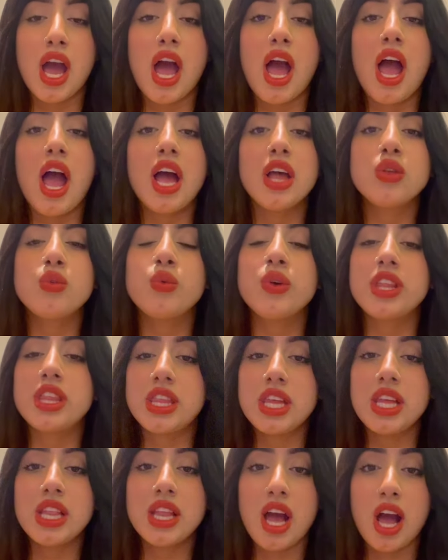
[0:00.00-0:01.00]
As we
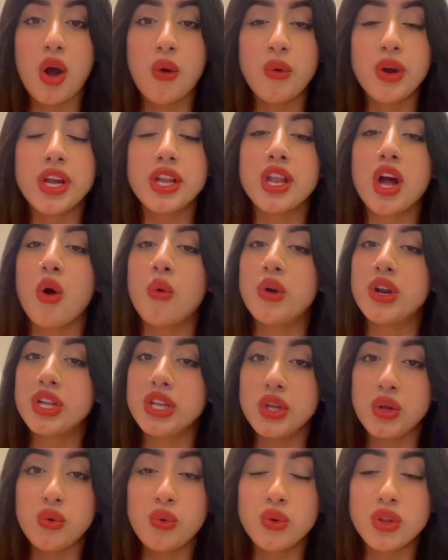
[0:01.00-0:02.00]
see now in our
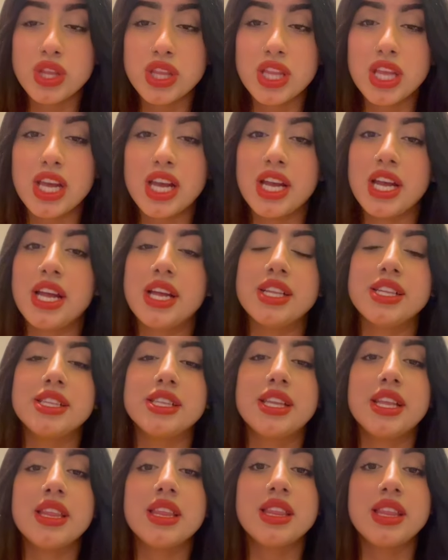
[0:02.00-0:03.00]
news in
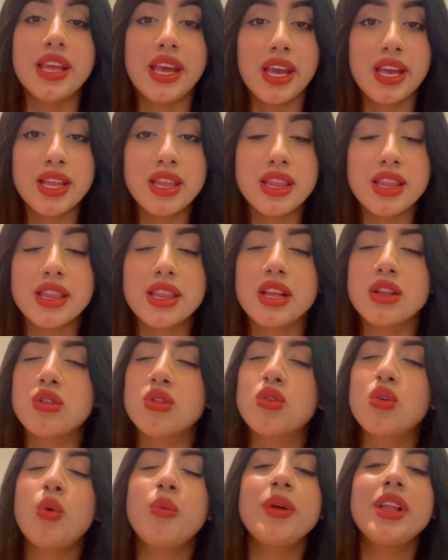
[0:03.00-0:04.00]
these days that
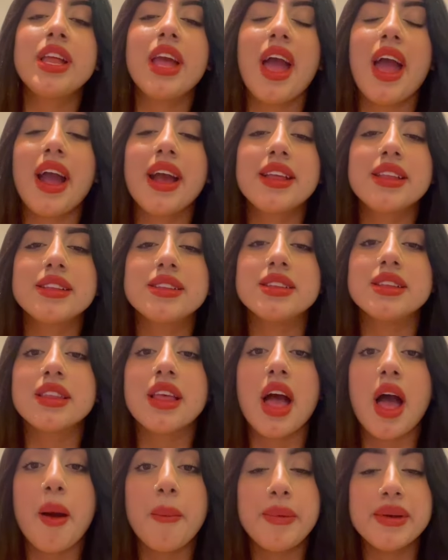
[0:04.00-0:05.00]
so many accidents
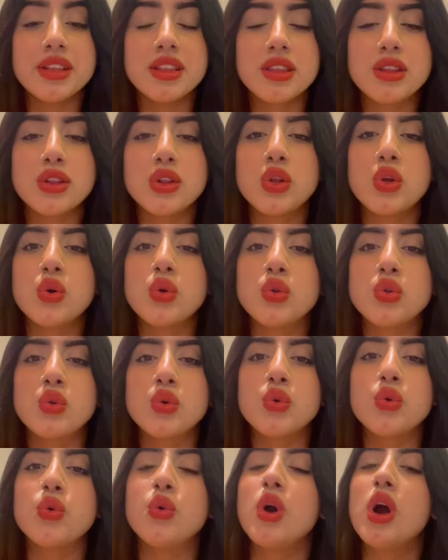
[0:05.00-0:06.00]
happens due
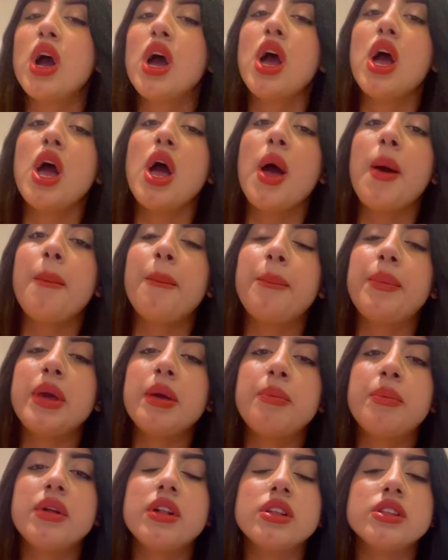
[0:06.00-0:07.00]
to
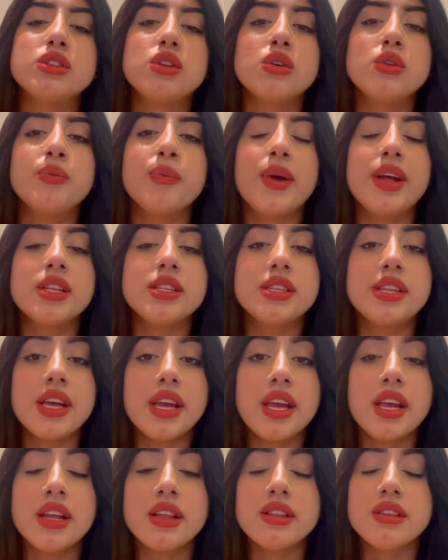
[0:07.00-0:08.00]
people don't
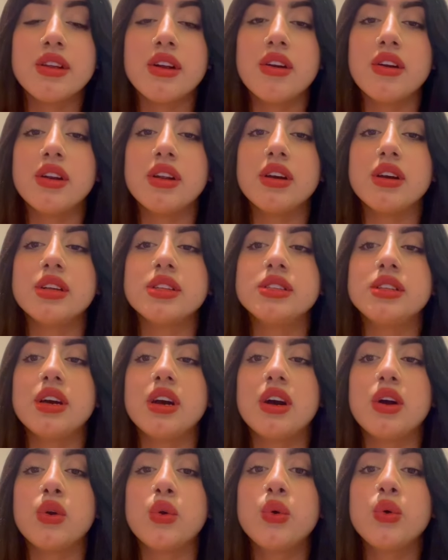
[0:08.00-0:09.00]
maintain
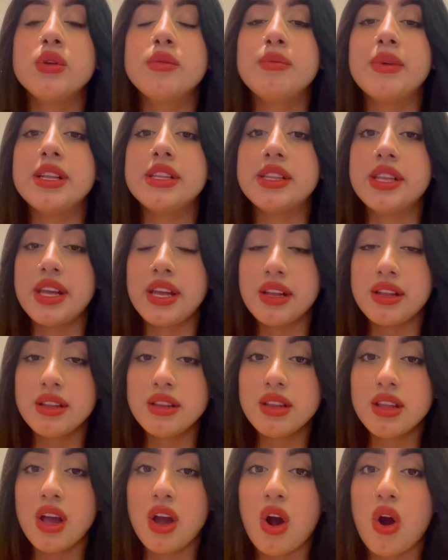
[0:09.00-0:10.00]
the road maintain
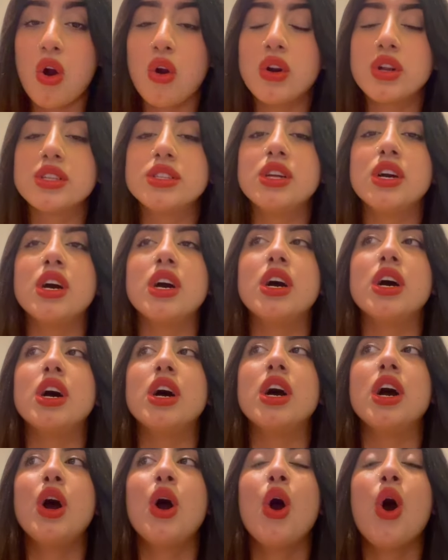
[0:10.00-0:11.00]
or
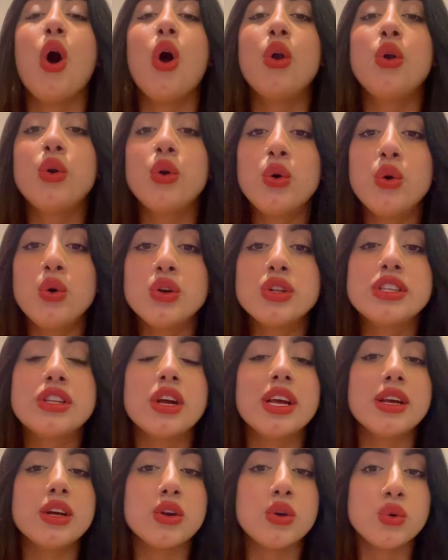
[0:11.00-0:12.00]
the road
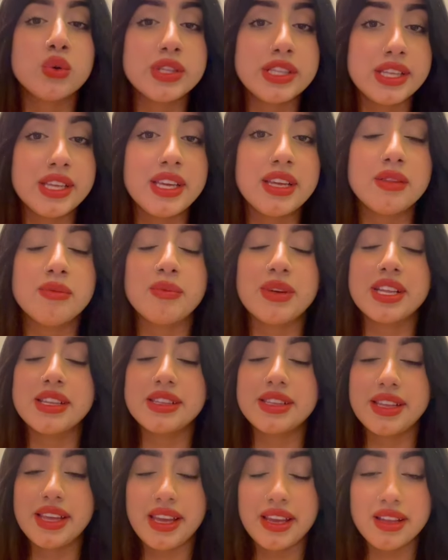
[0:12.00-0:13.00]
routine
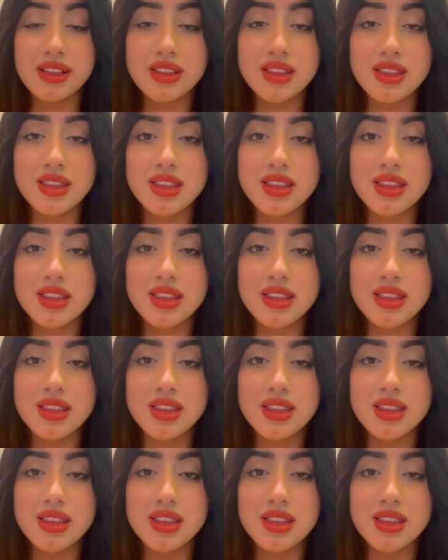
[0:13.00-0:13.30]
maintained.